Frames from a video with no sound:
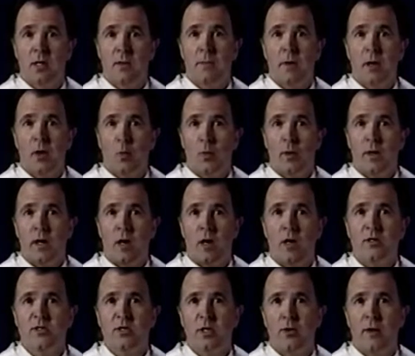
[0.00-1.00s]
but we
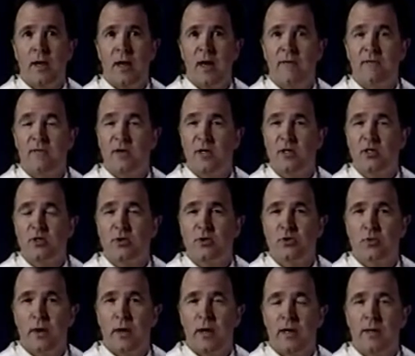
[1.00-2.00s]
also have additional
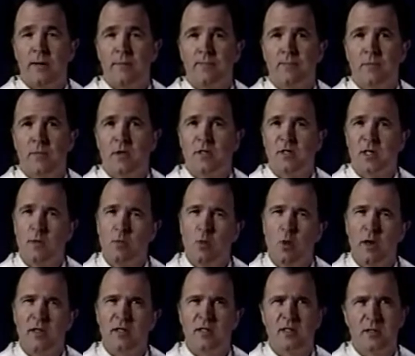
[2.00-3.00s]
training
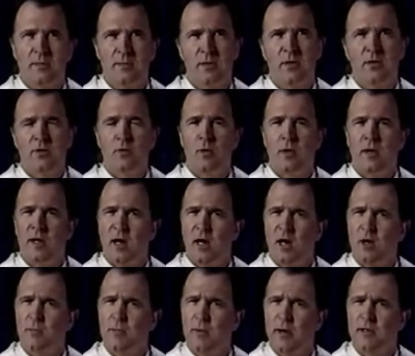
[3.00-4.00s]
somewhat similar to what
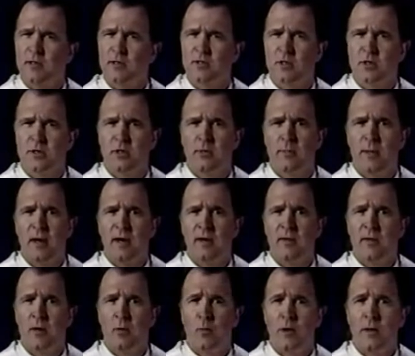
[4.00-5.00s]
chiropractors learn about,
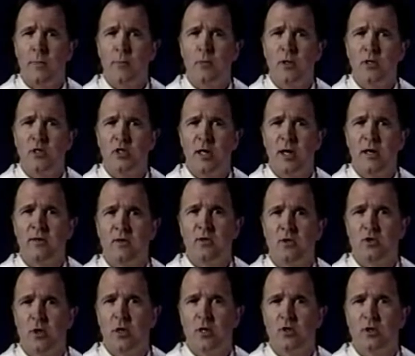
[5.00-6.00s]
in that we appreciate the
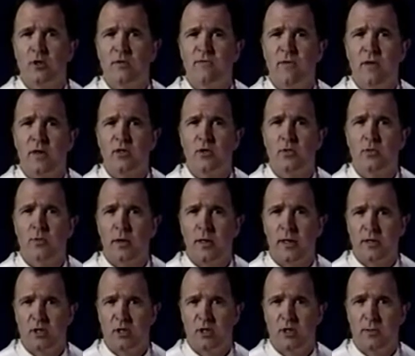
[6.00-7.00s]
structure and function
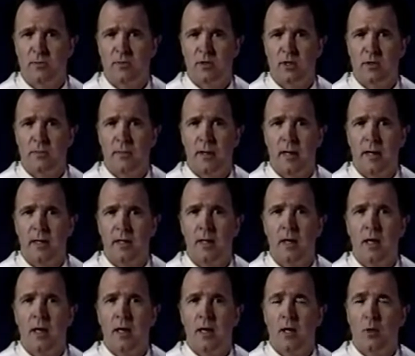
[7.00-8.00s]
relationships of the body
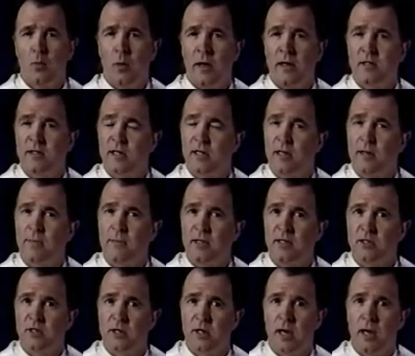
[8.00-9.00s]
in ways that
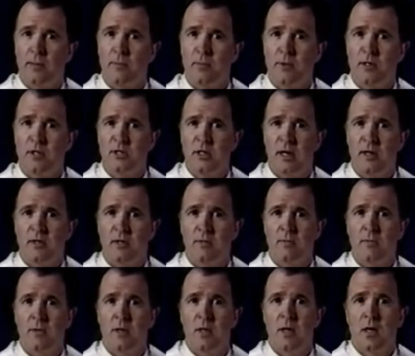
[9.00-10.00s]
MDs do not appreciate them.
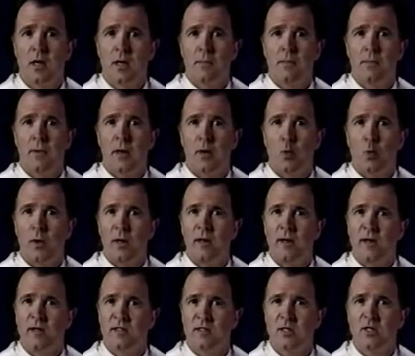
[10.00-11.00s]
But we
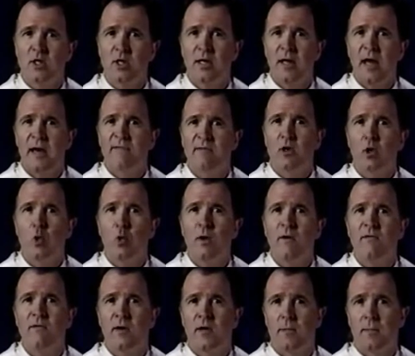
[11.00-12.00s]
essentially have
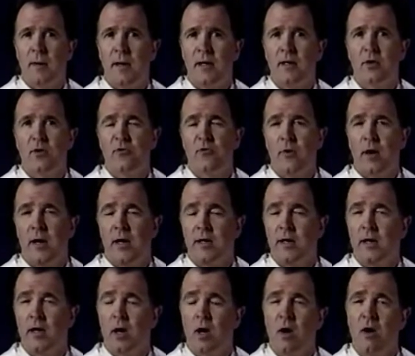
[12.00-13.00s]
equivalent medical
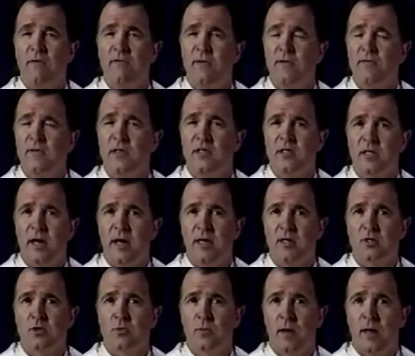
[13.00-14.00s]
training, and all 50
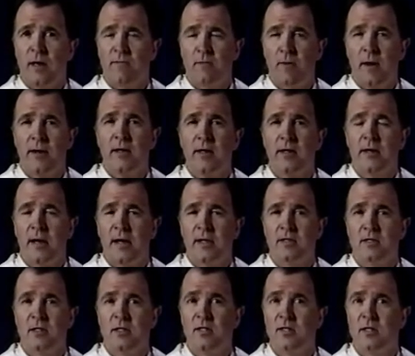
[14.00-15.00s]
states have recognized them